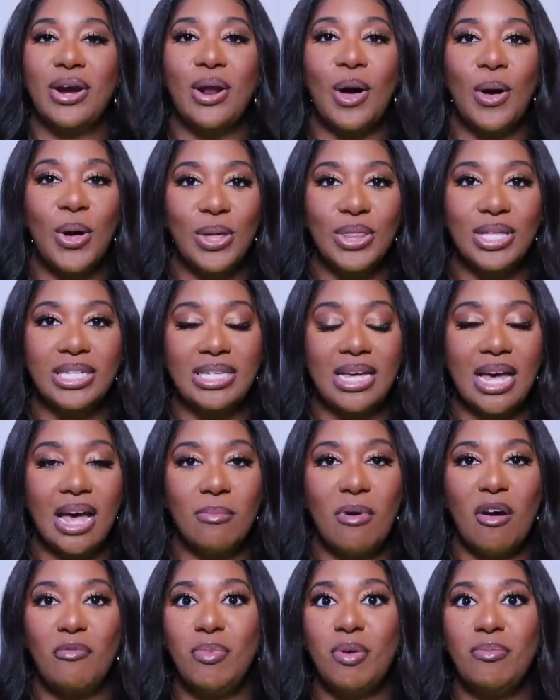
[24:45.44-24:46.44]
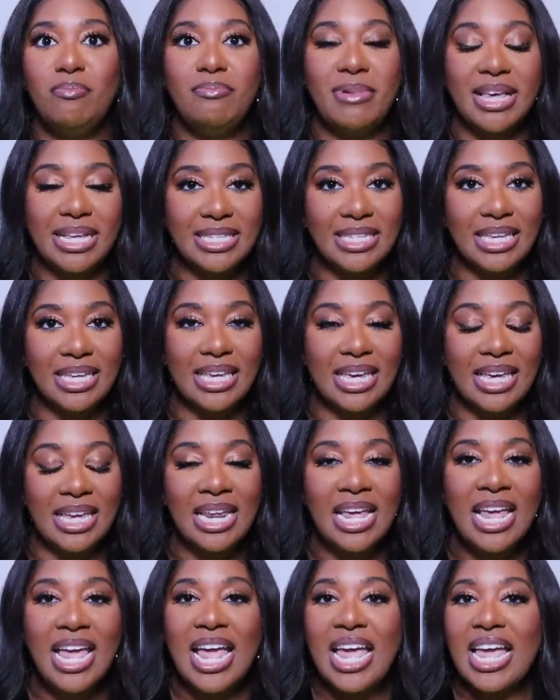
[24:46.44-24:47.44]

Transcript: it all the time. I've been mixing it.